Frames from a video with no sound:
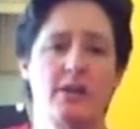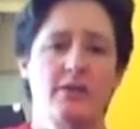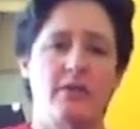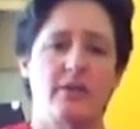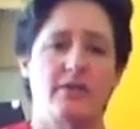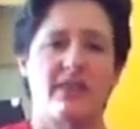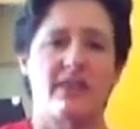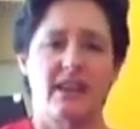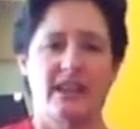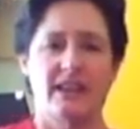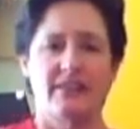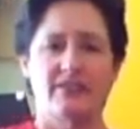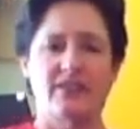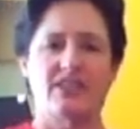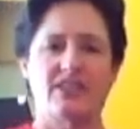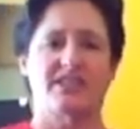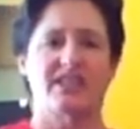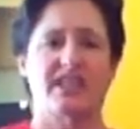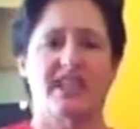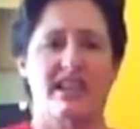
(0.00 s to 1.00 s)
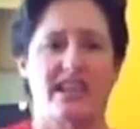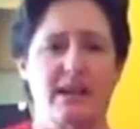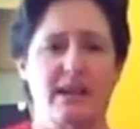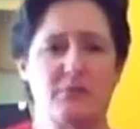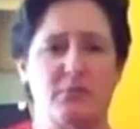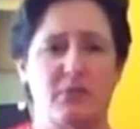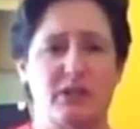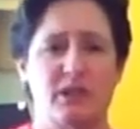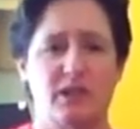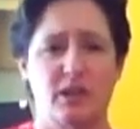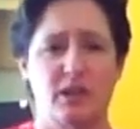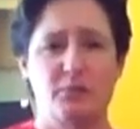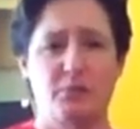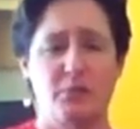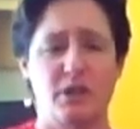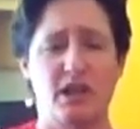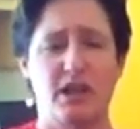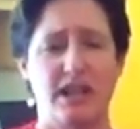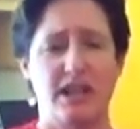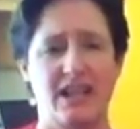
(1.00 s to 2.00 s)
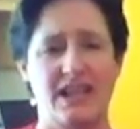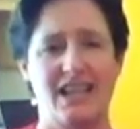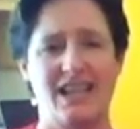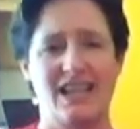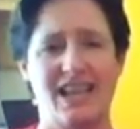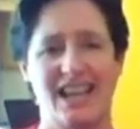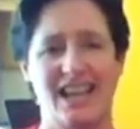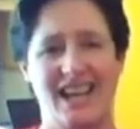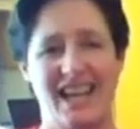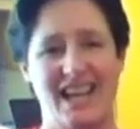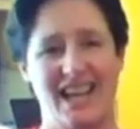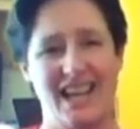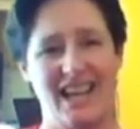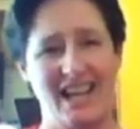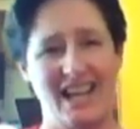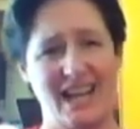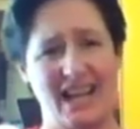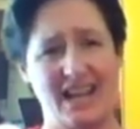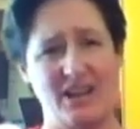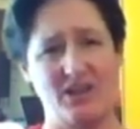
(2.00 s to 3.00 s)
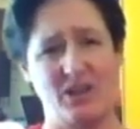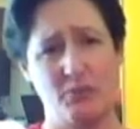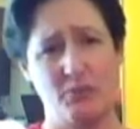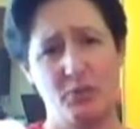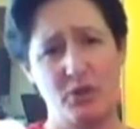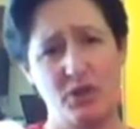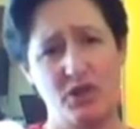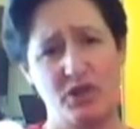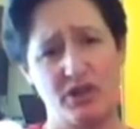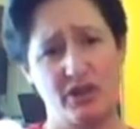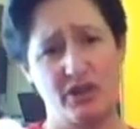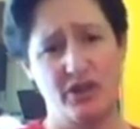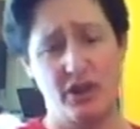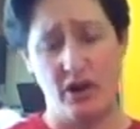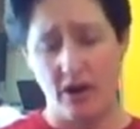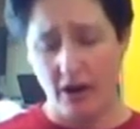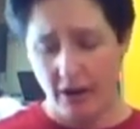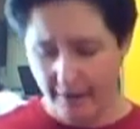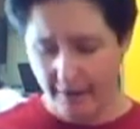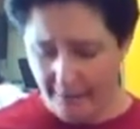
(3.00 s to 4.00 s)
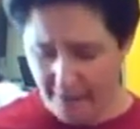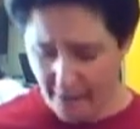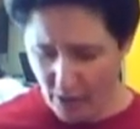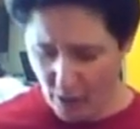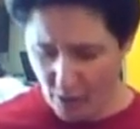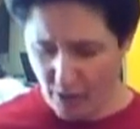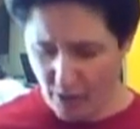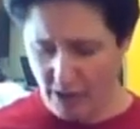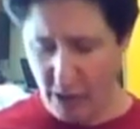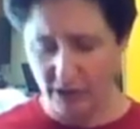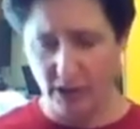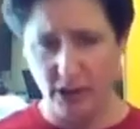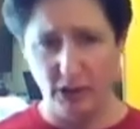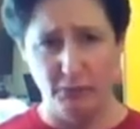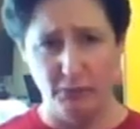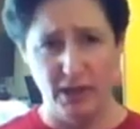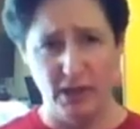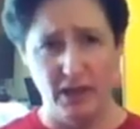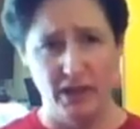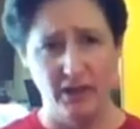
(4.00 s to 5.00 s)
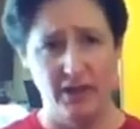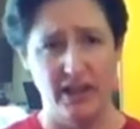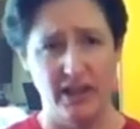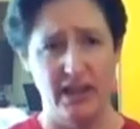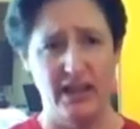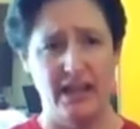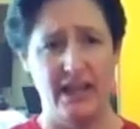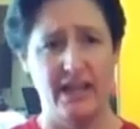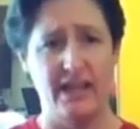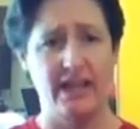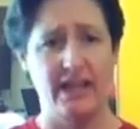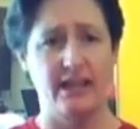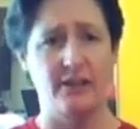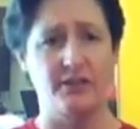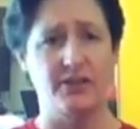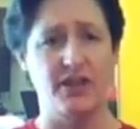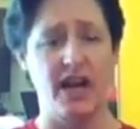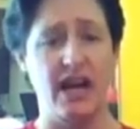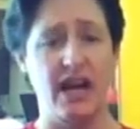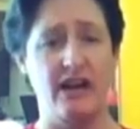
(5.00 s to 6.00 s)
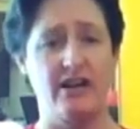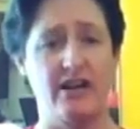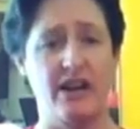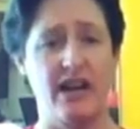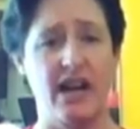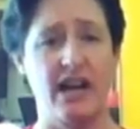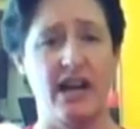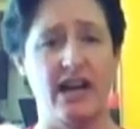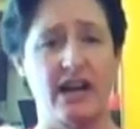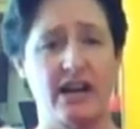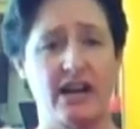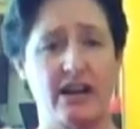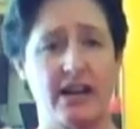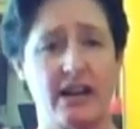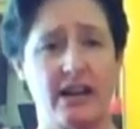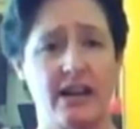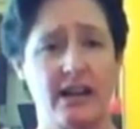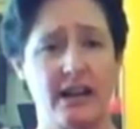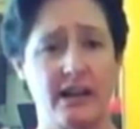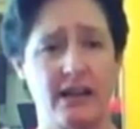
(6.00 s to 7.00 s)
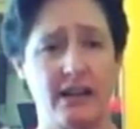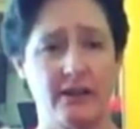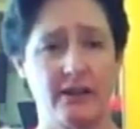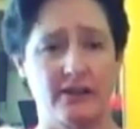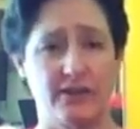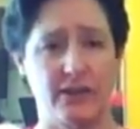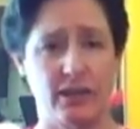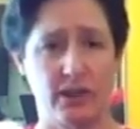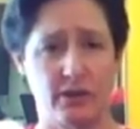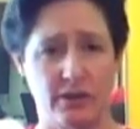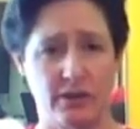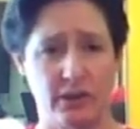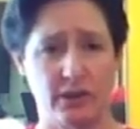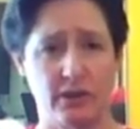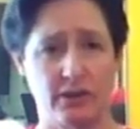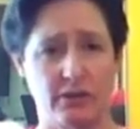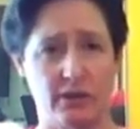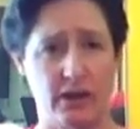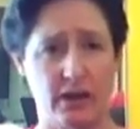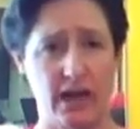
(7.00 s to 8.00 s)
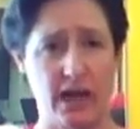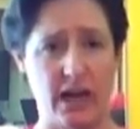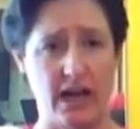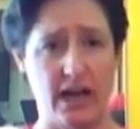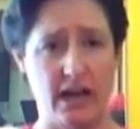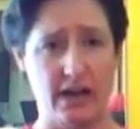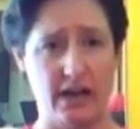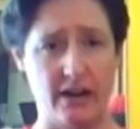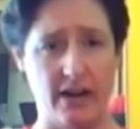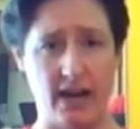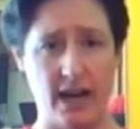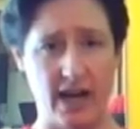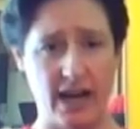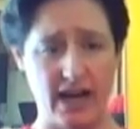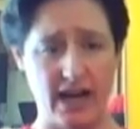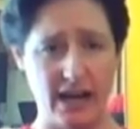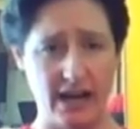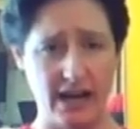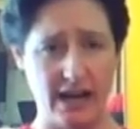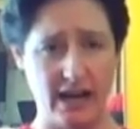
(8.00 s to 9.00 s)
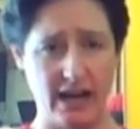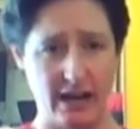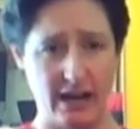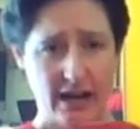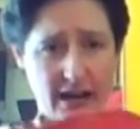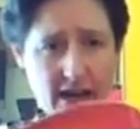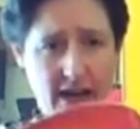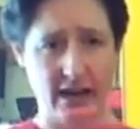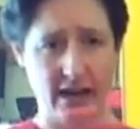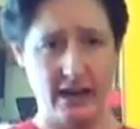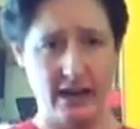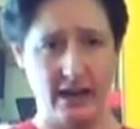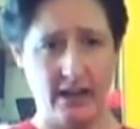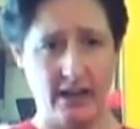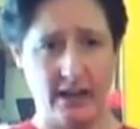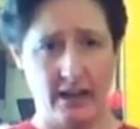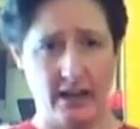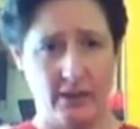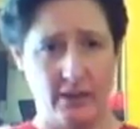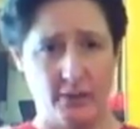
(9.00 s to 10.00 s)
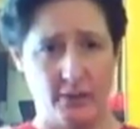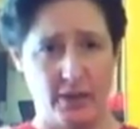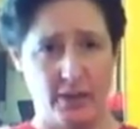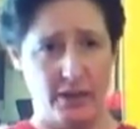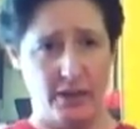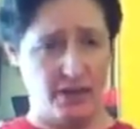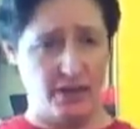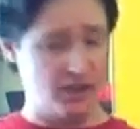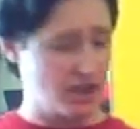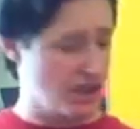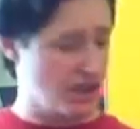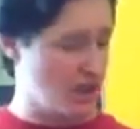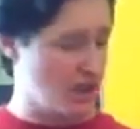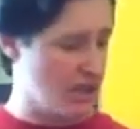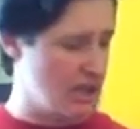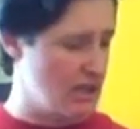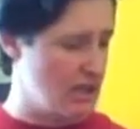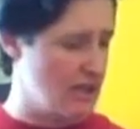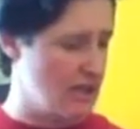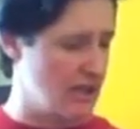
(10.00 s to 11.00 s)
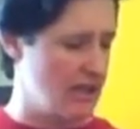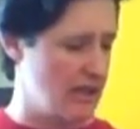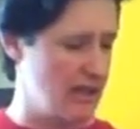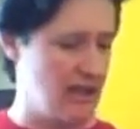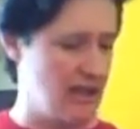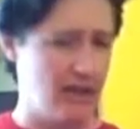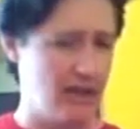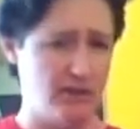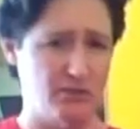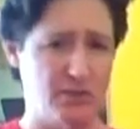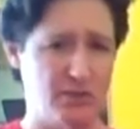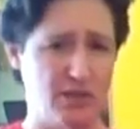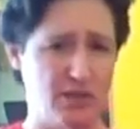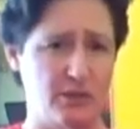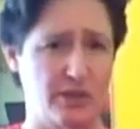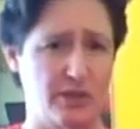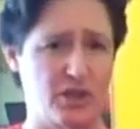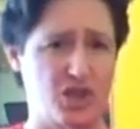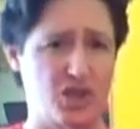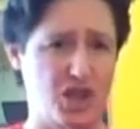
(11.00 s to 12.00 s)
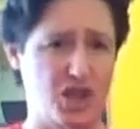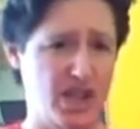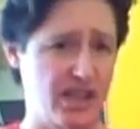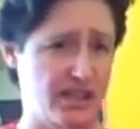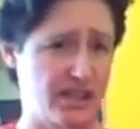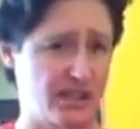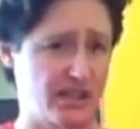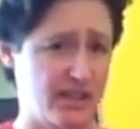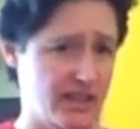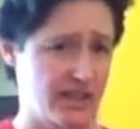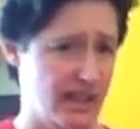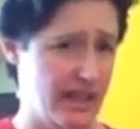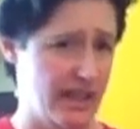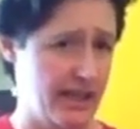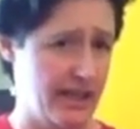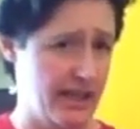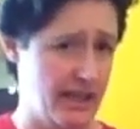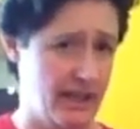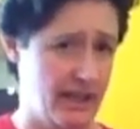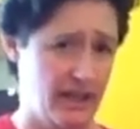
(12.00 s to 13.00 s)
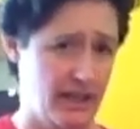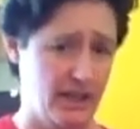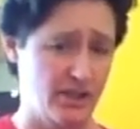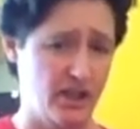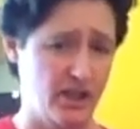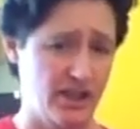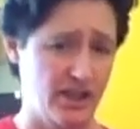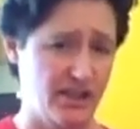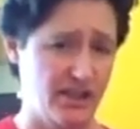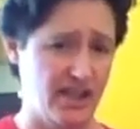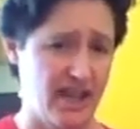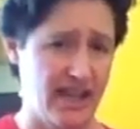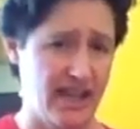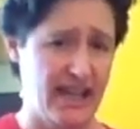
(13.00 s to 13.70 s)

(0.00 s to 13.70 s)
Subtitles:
If I lift this leg up a little bit, and I actually push the guitar forward a little bit on the leg, it goes higher and higher. It's lower, lower, higher, higher, which allows me to adjust the